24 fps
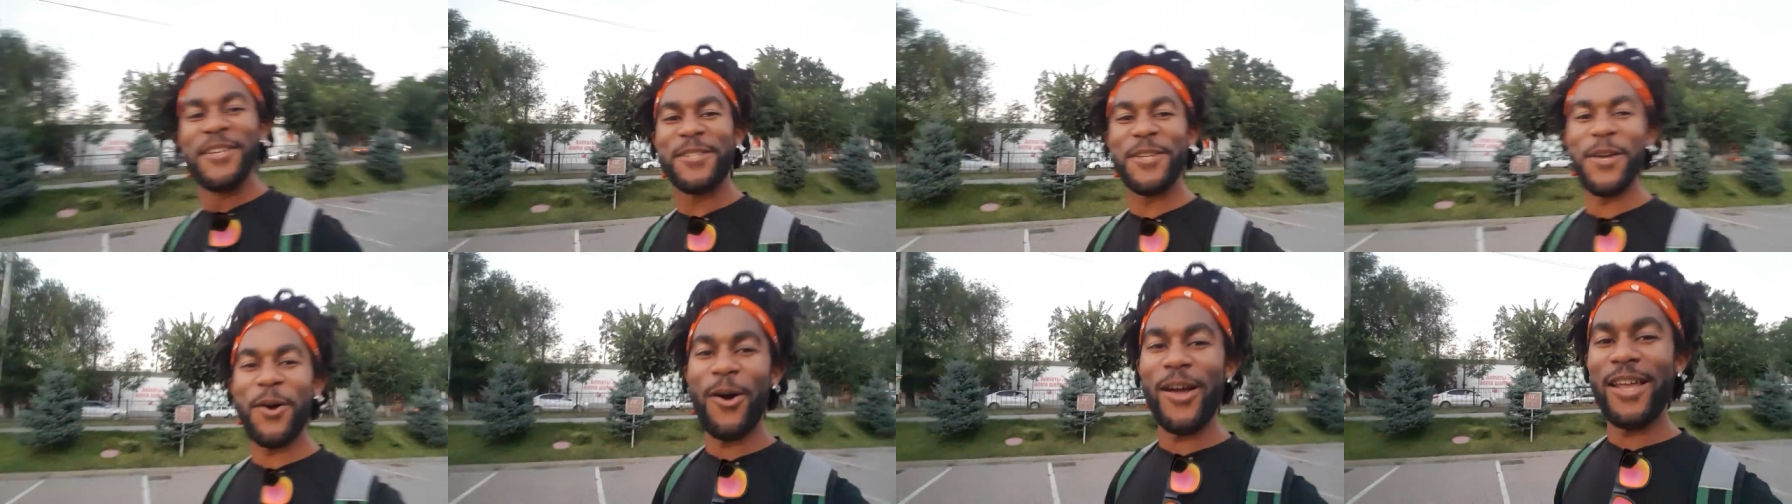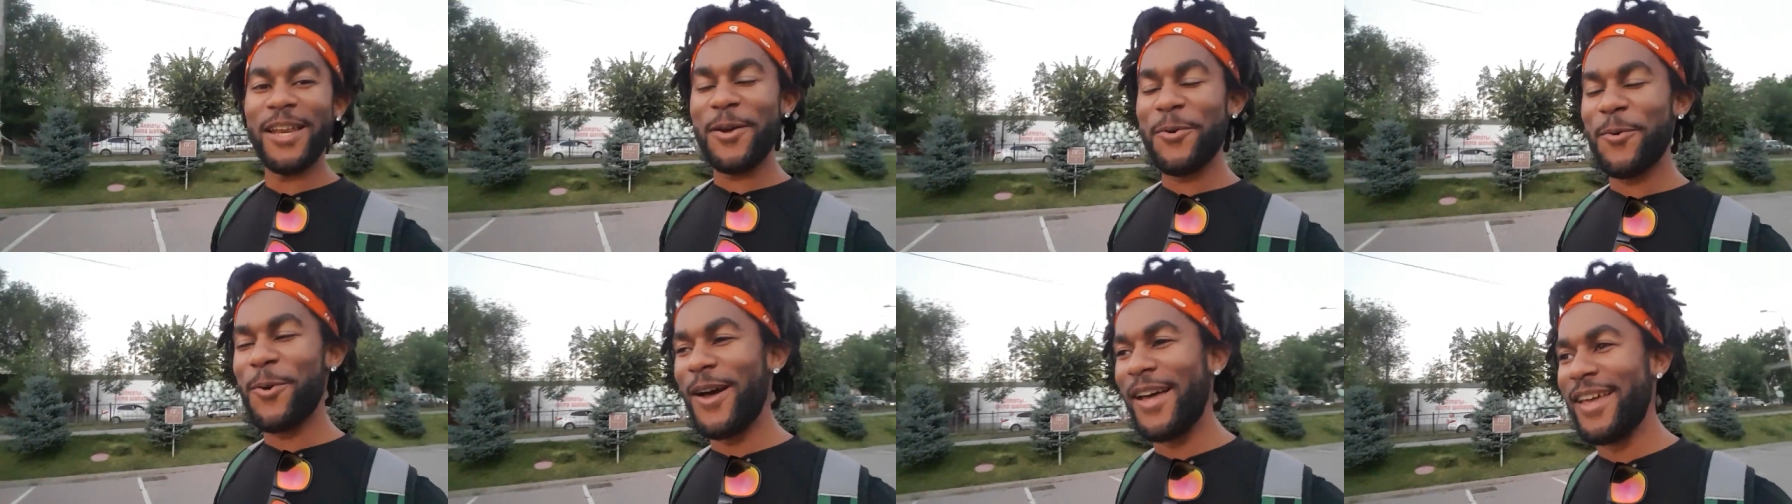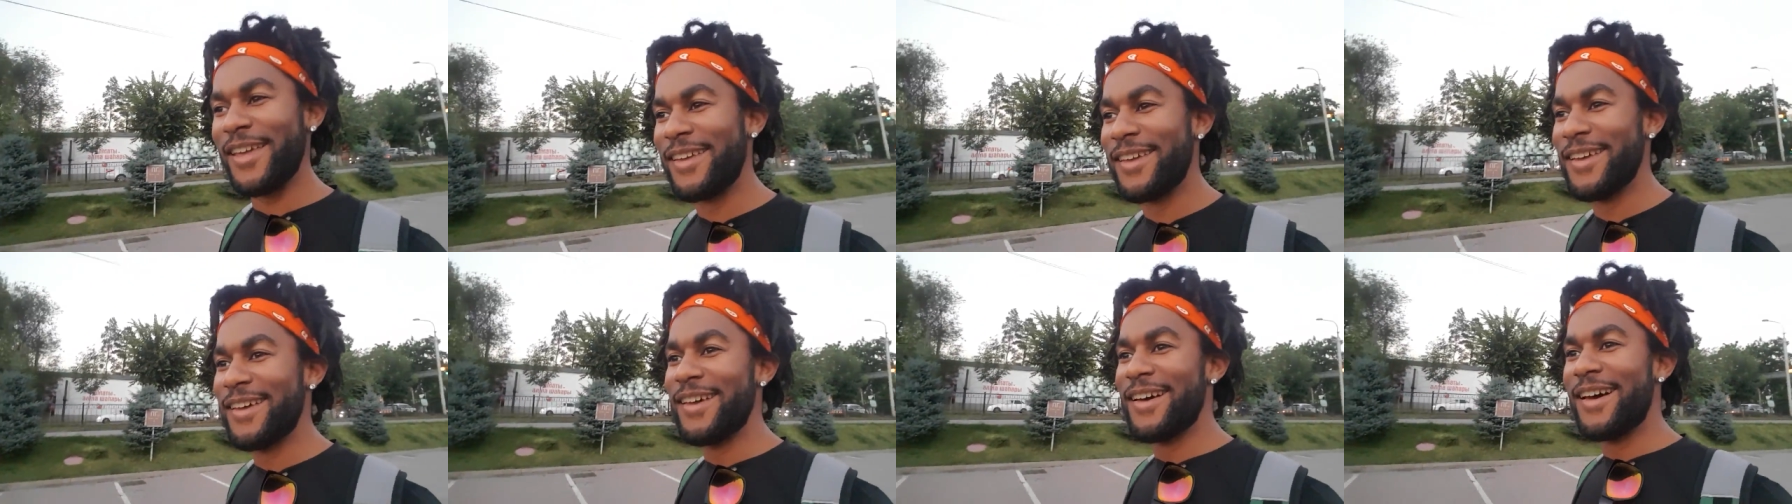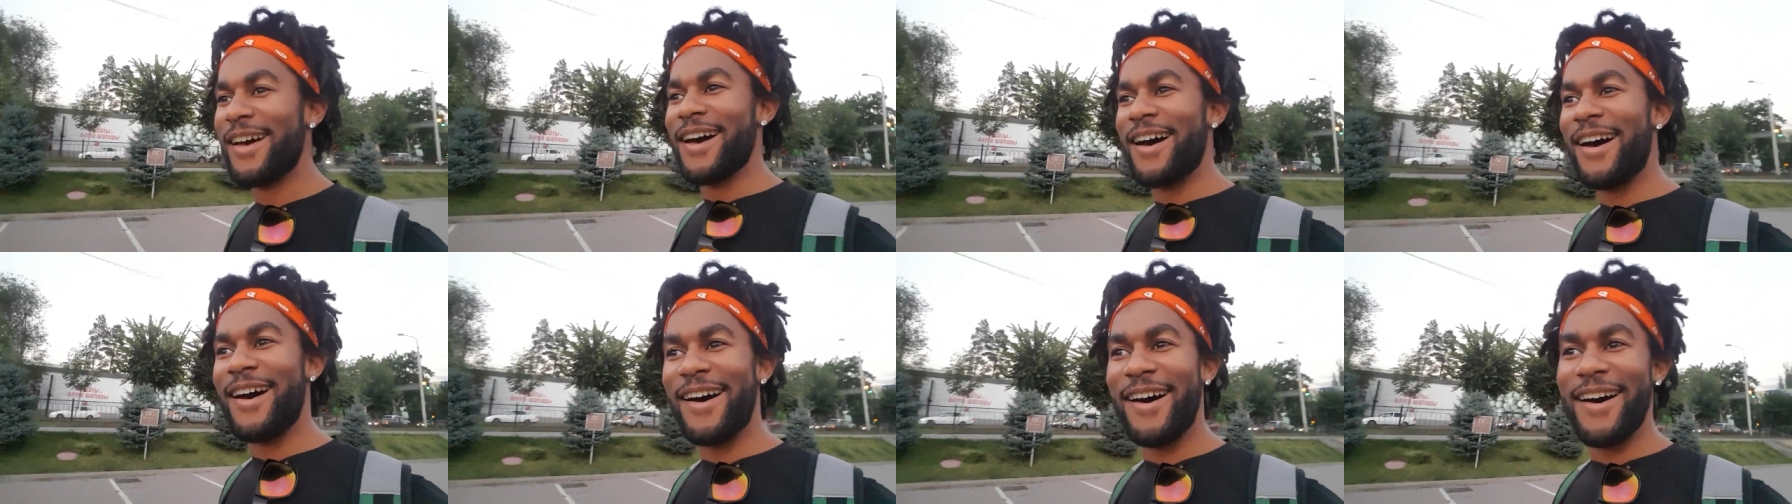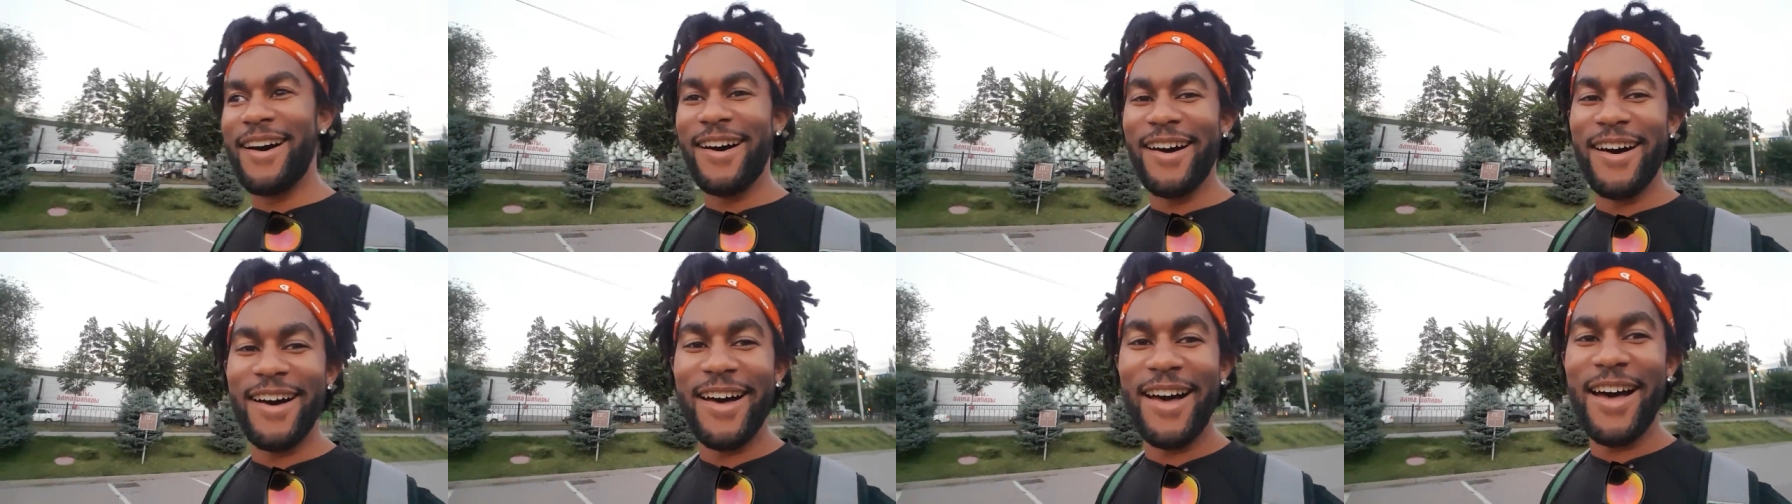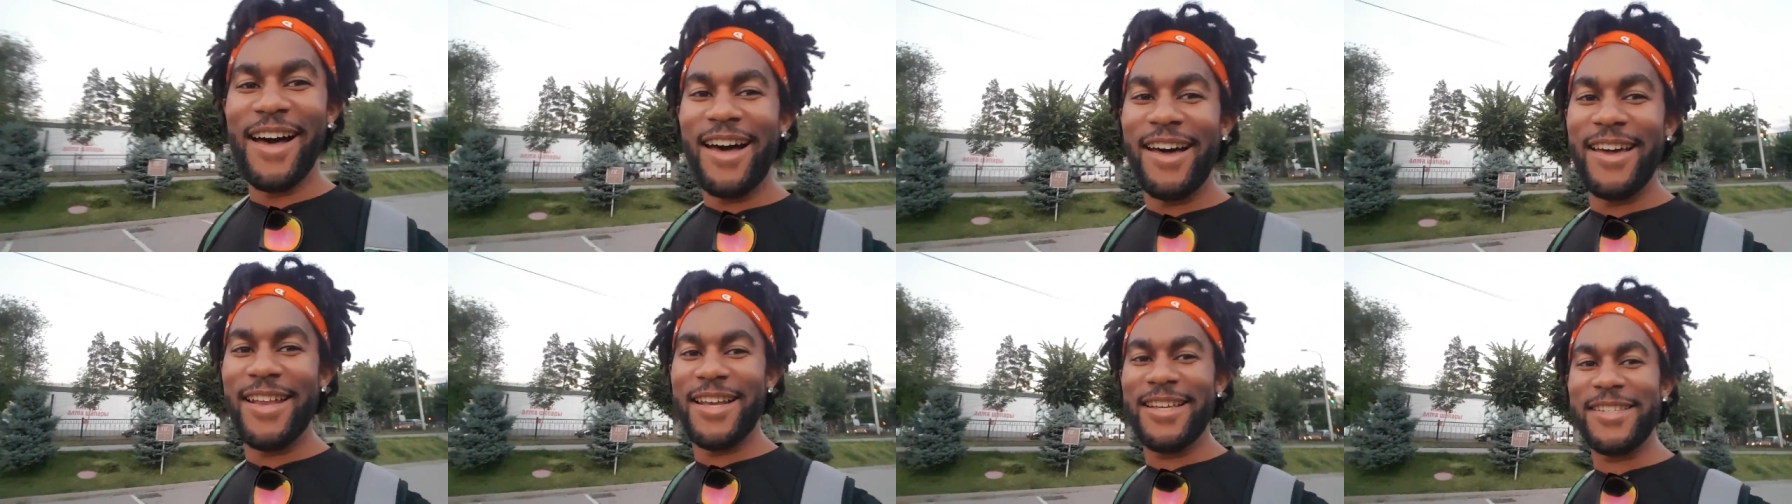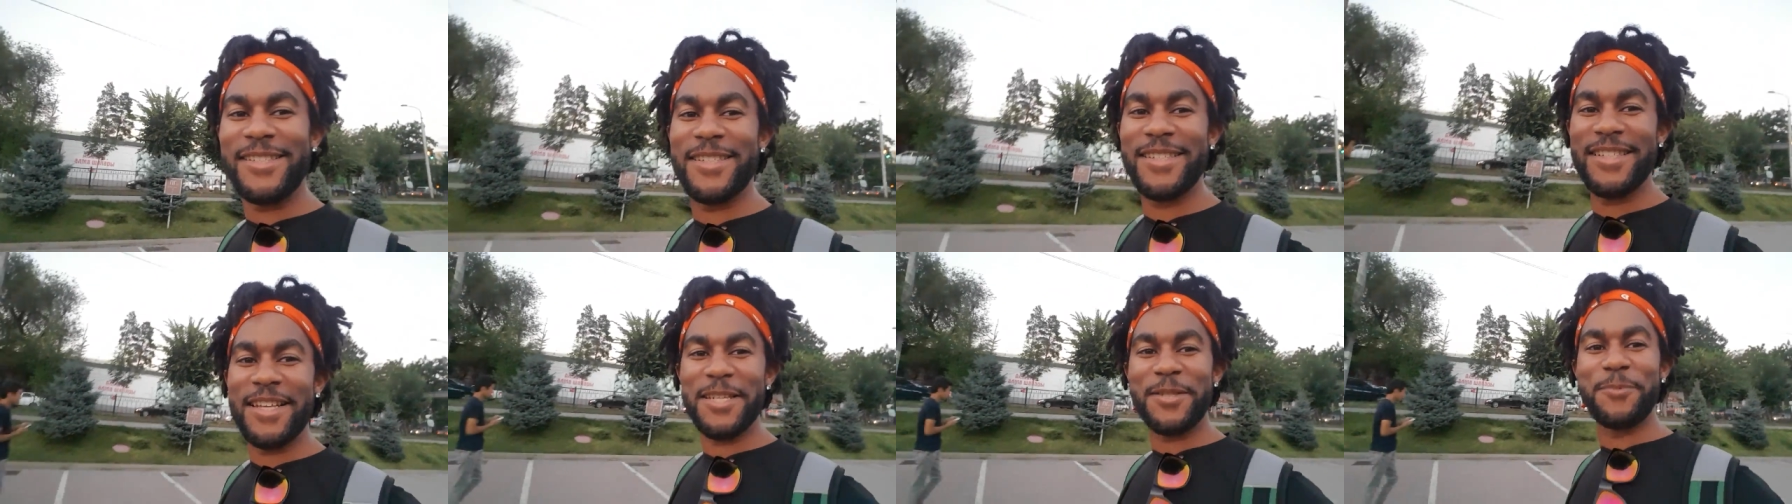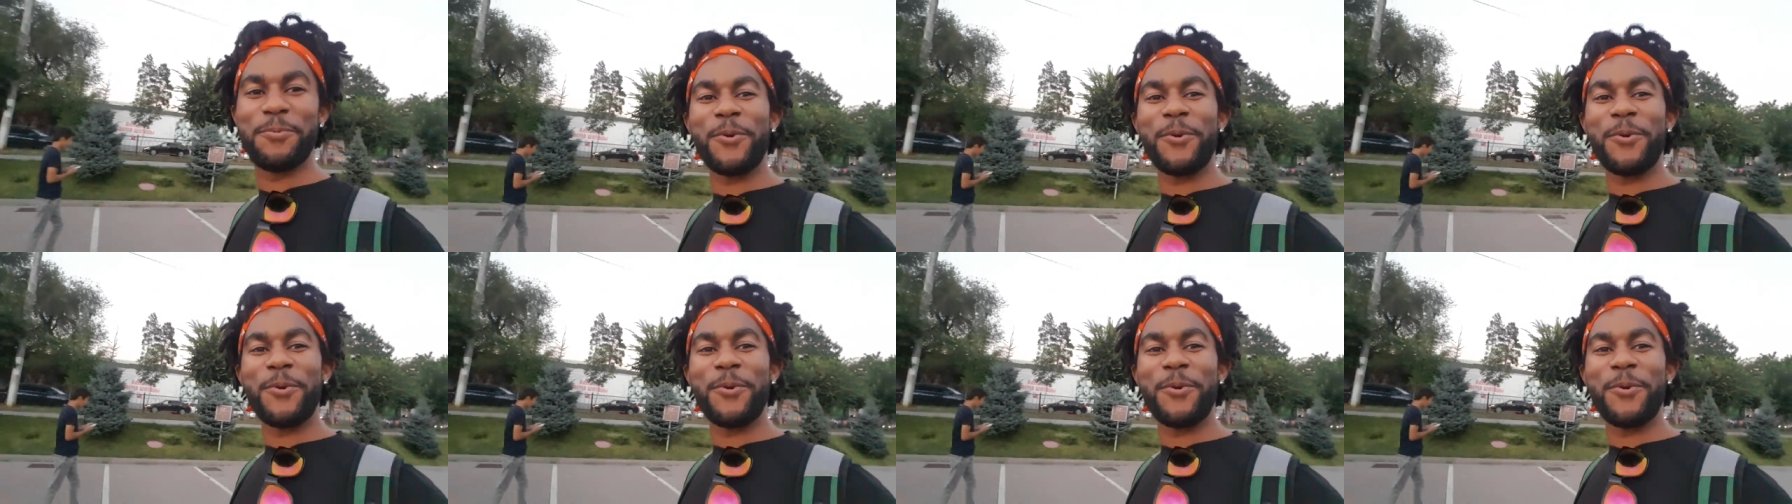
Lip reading: So anyway, that's